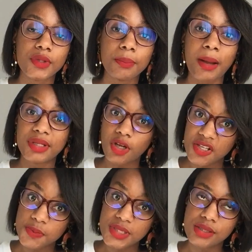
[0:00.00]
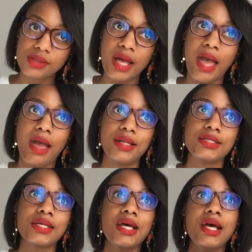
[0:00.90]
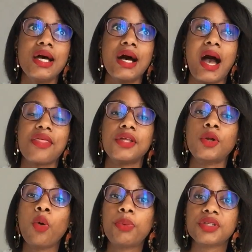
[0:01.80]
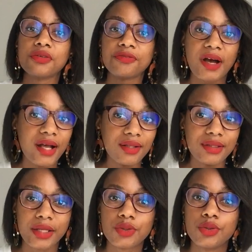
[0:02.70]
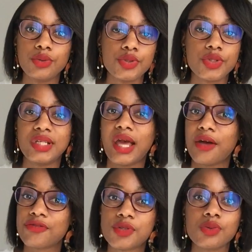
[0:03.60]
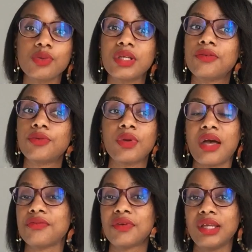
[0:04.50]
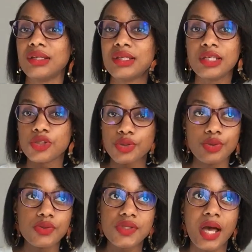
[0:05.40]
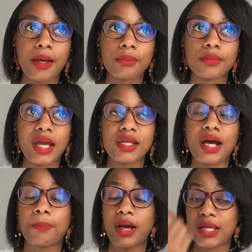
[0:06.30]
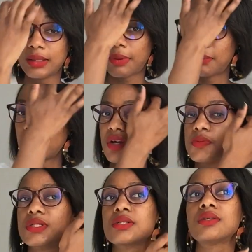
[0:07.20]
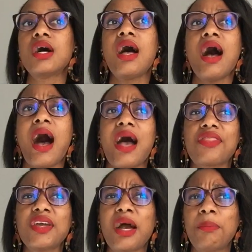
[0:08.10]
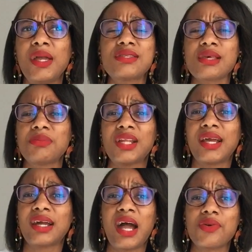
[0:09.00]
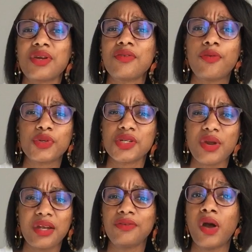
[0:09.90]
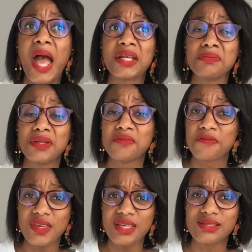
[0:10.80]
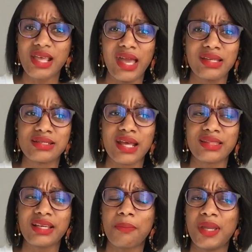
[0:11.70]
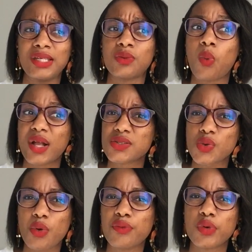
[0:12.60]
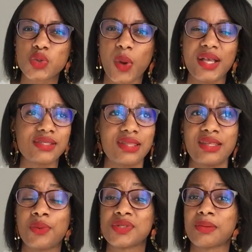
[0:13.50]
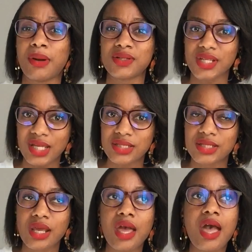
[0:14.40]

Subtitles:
public hospital, and I then opened a file like you usually have to if you have any issues at a public hospital. I think I paid something like 140 rand for admin fees, and I think I paid it once off or twice, and that was about it.